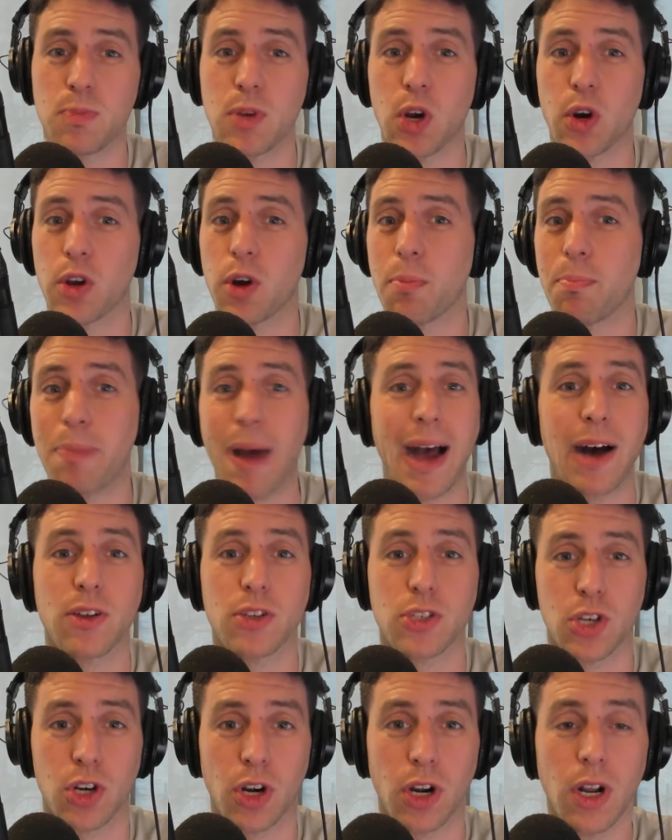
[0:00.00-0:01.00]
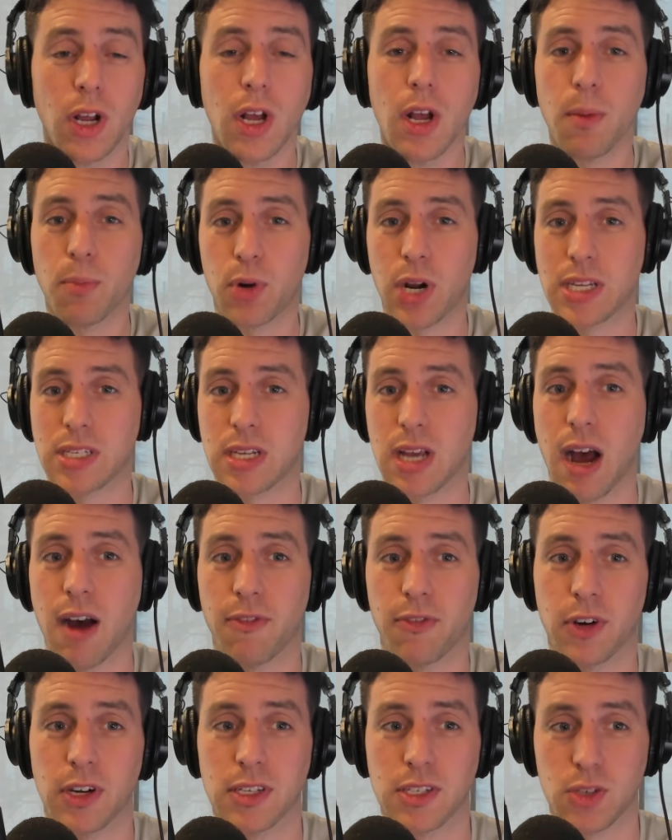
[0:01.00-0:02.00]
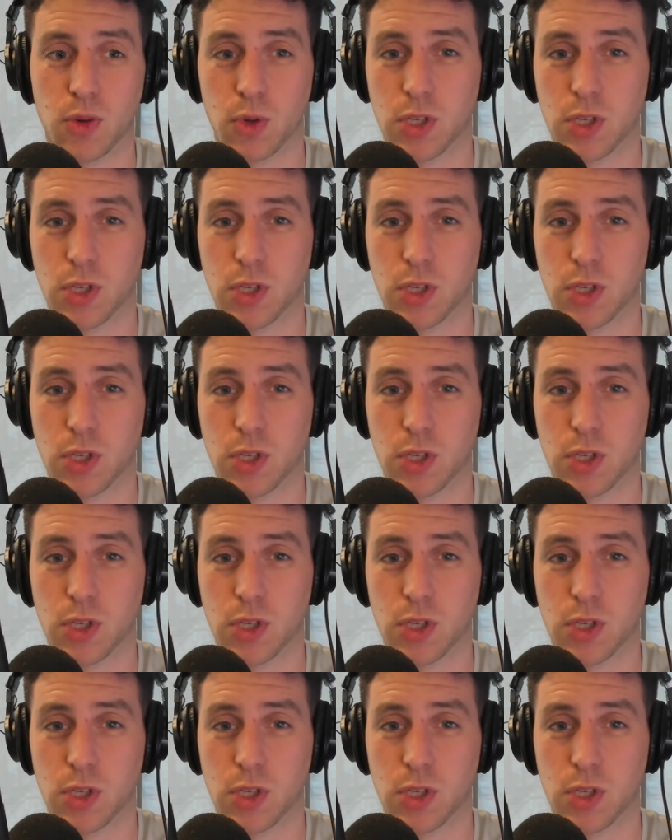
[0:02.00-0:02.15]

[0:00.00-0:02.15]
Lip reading: Muriel Bowser press conference